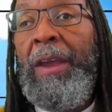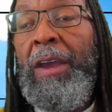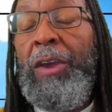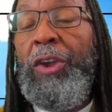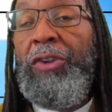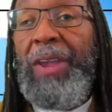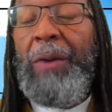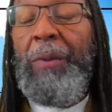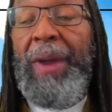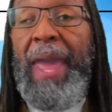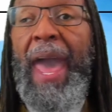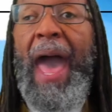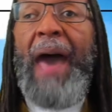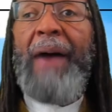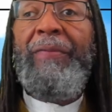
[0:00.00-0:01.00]
You see, we
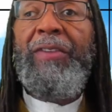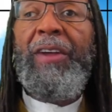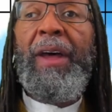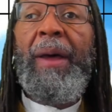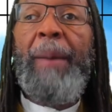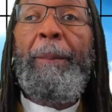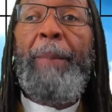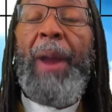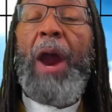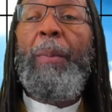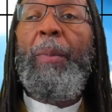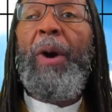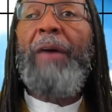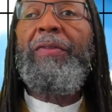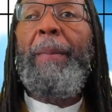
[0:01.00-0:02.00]
have the
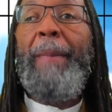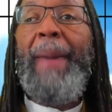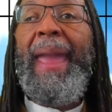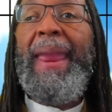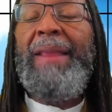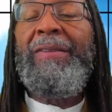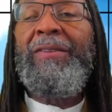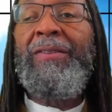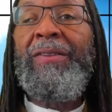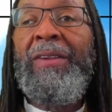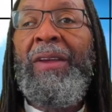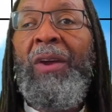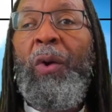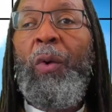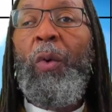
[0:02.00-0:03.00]
parable of the maidens
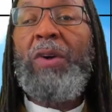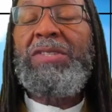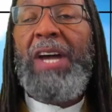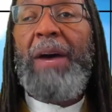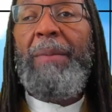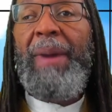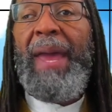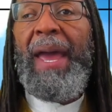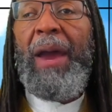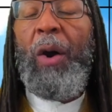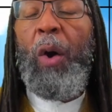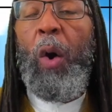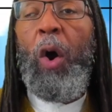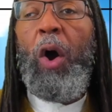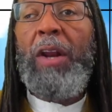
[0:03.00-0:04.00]
where some had
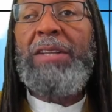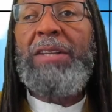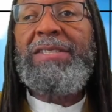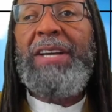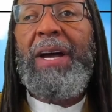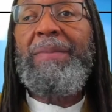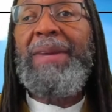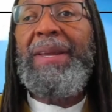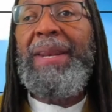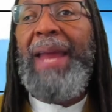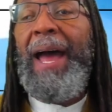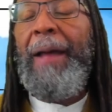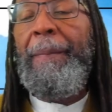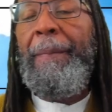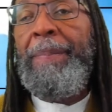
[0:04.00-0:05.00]
oil and some did not.